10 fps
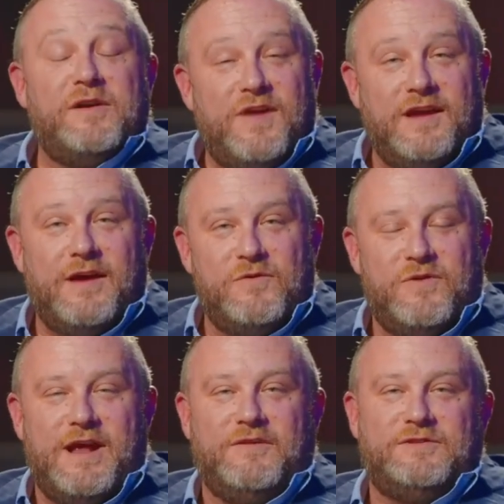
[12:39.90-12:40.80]
want to thank
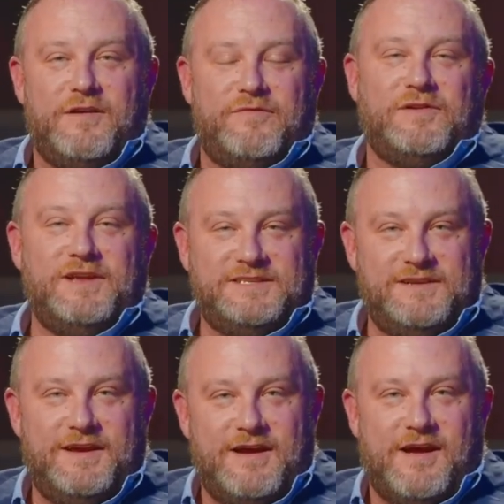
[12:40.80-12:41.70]
everyone out there for
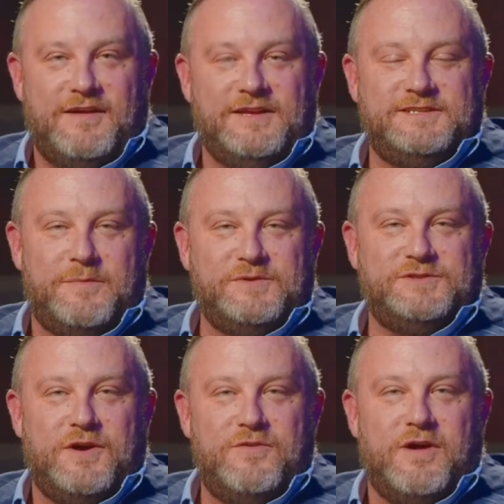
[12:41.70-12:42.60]
listening on uh, this
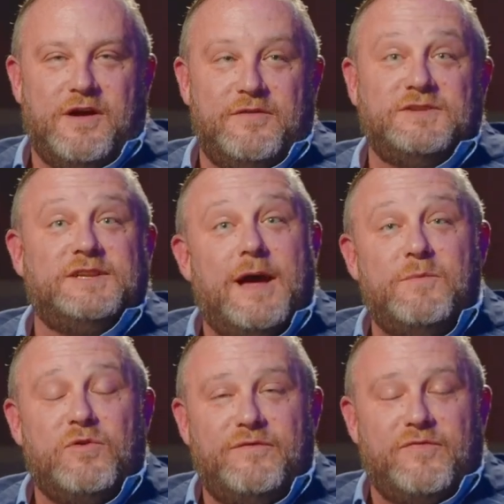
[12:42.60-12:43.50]
episode. Uh, there's a
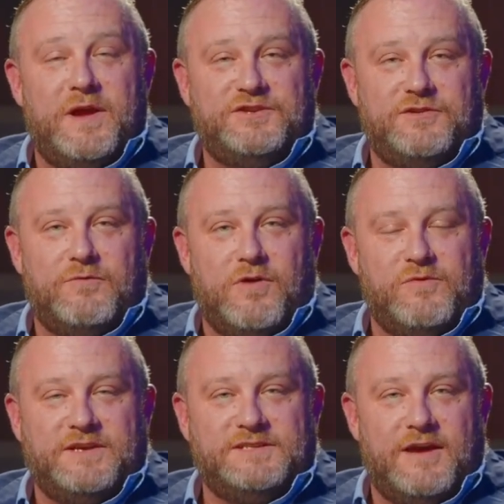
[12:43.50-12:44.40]
lot more information on
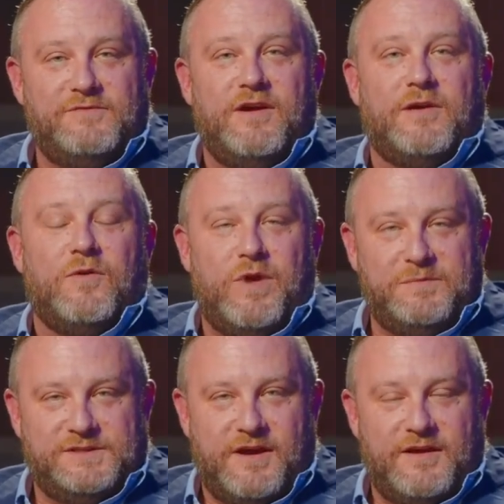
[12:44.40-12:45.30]
runway safety on our
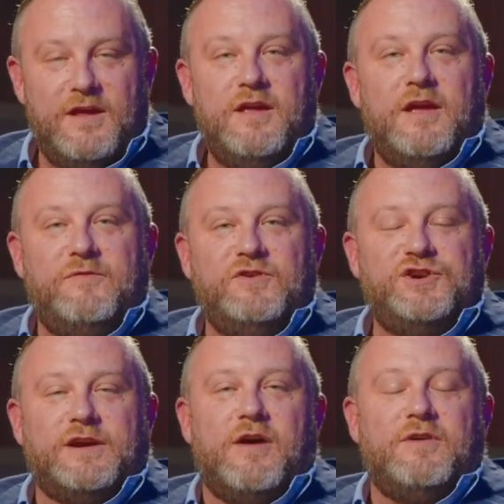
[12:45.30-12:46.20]
website. If you
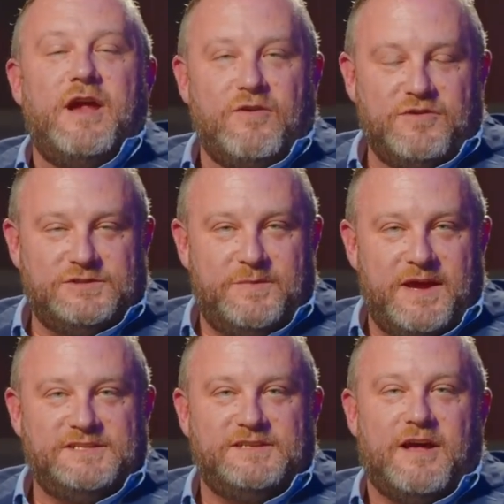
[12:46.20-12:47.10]
check out
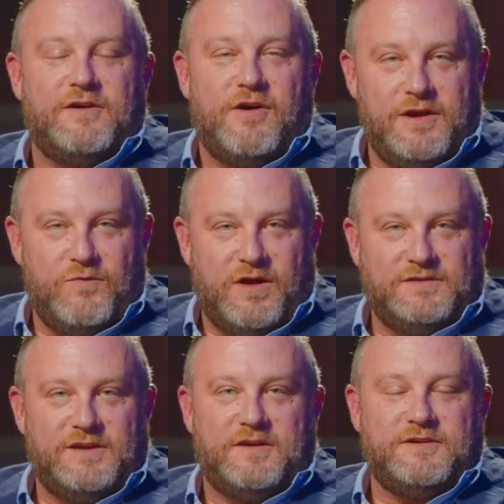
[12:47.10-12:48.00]

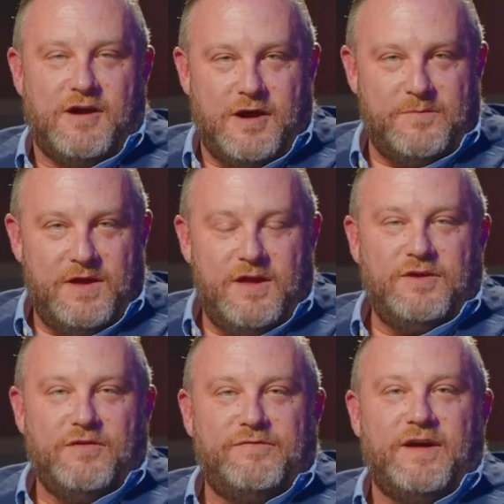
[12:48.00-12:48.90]
aerospace.honeywell.com,
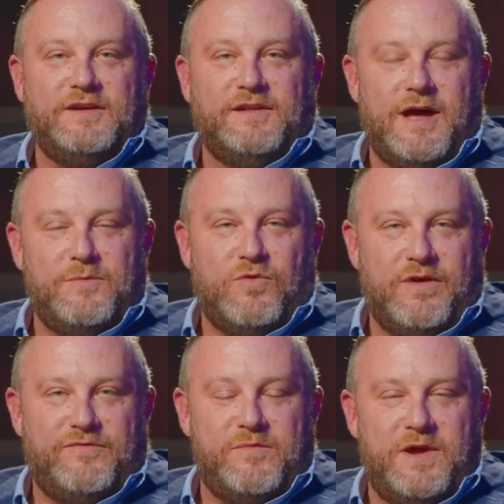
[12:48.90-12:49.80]
you'll find a lot more
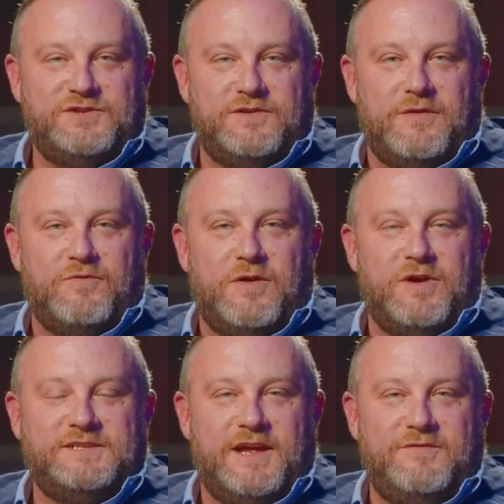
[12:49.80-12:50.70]
information on
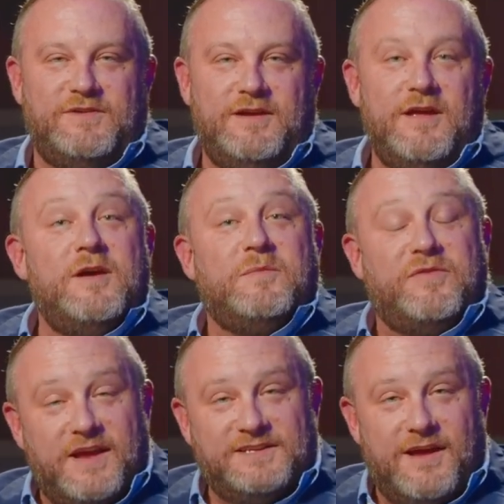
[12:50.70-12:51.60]
runway safety.
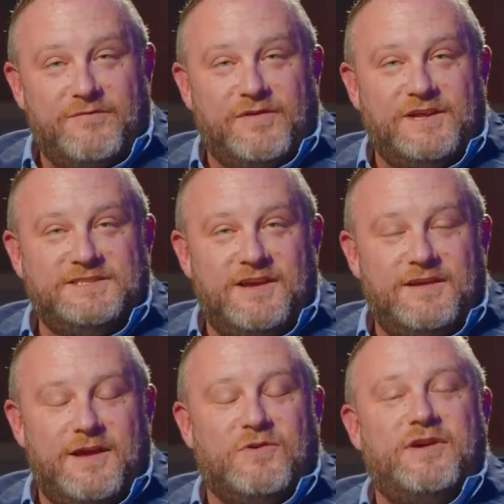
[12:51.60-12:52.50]
But thanks again for
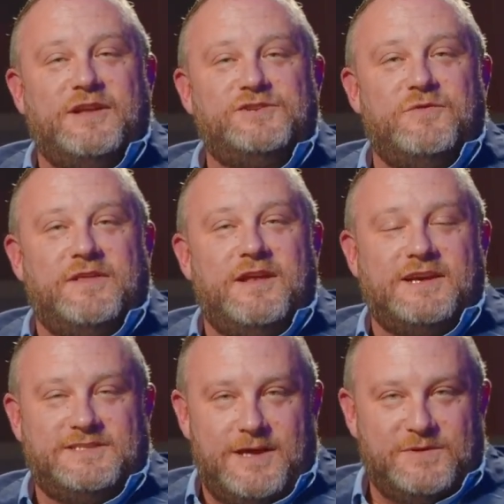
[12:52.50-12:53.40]
listening, and we'll catch you on the
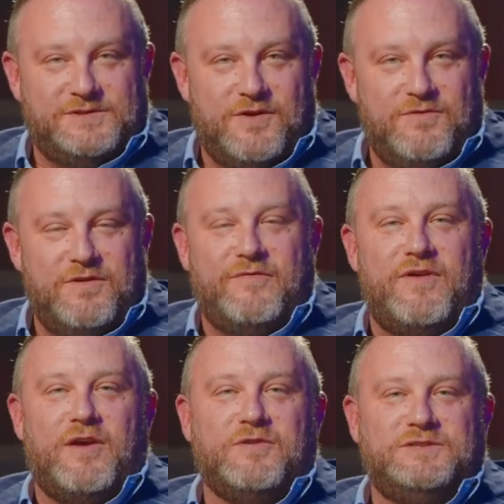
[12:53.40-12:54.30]
next episode
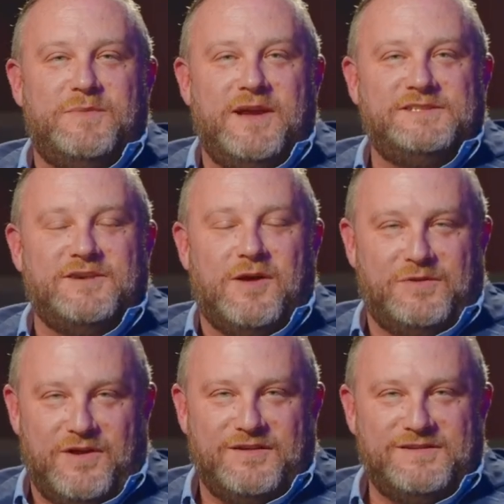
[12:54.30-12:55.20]
of Aerospace
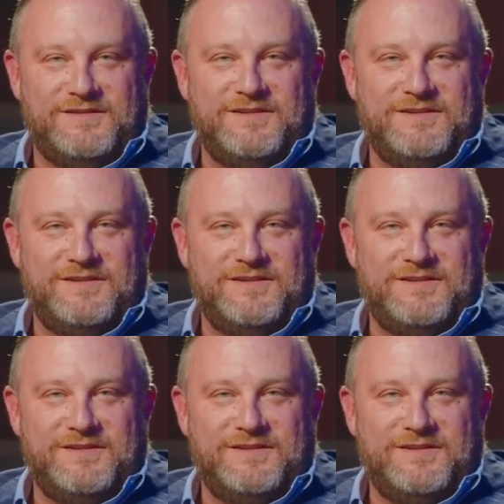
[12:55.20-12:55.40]
Unplugged.